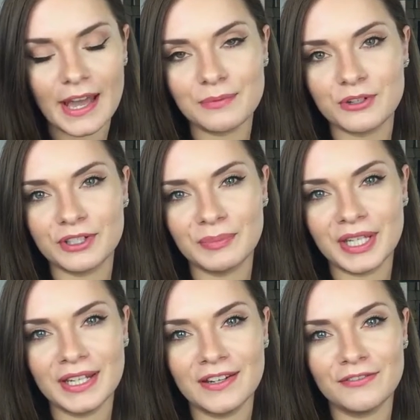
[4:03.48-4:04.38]
capture at the
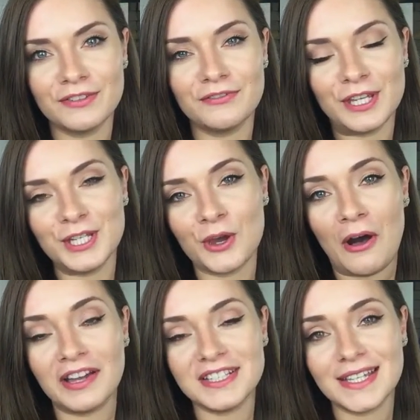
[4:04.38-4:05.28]
beginning of the video,
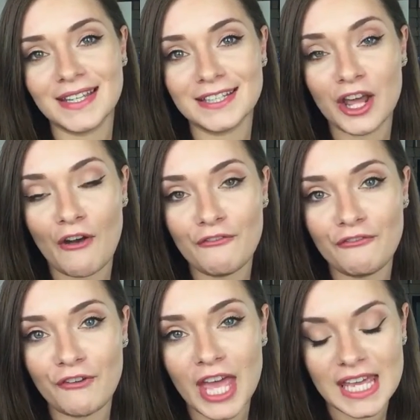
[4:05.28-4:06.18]
I turned
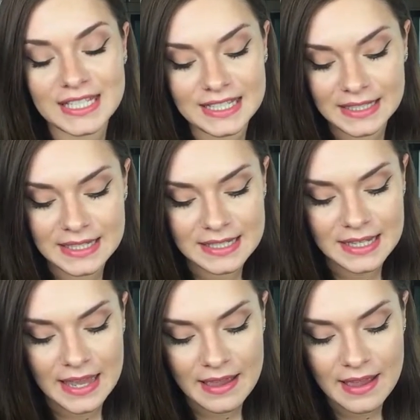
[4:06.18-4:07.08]
30 this
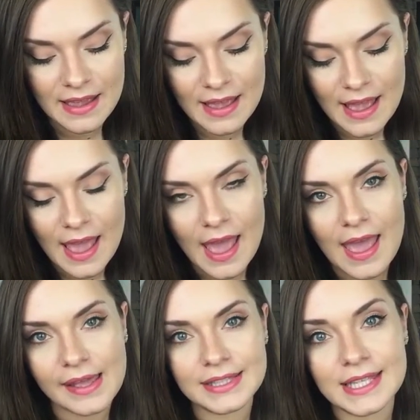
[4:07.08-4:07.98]
year.
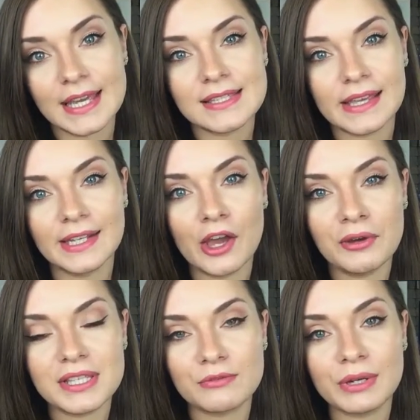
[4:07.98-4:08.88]
And yes, I know
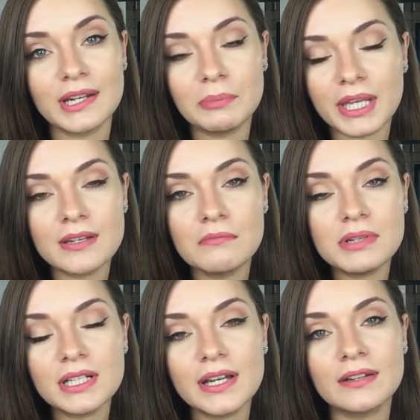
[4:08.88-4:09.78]
it's a really big
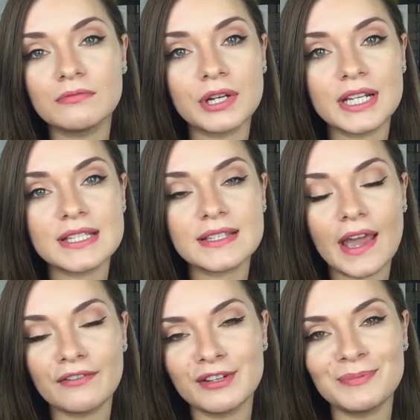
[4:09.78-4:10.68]
number and really
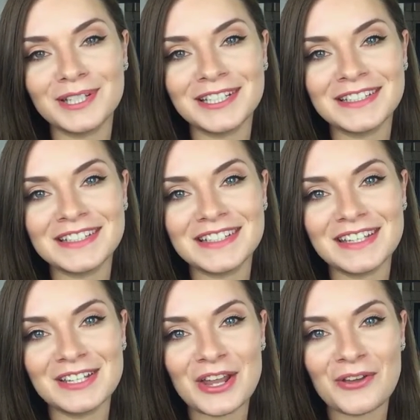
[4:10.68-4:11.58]
scary, but in,
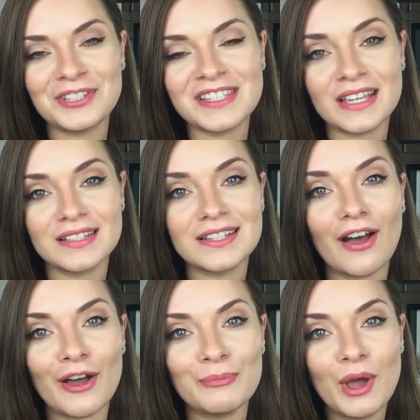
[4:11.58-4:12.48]
you know, in the same
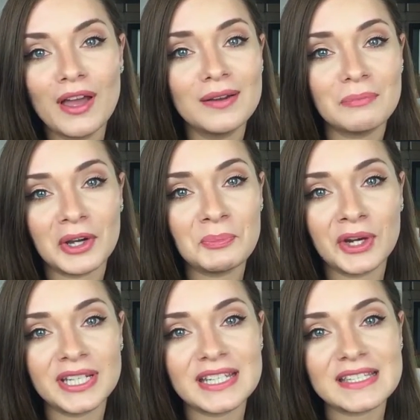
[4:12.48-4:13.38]
time, my
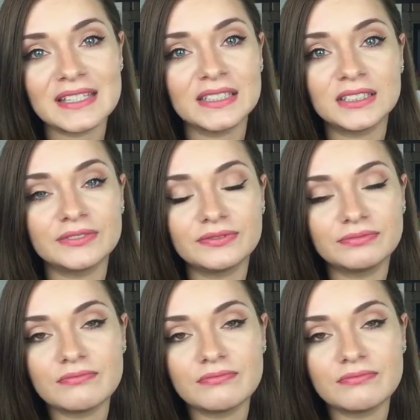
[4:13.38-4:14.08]
mind is still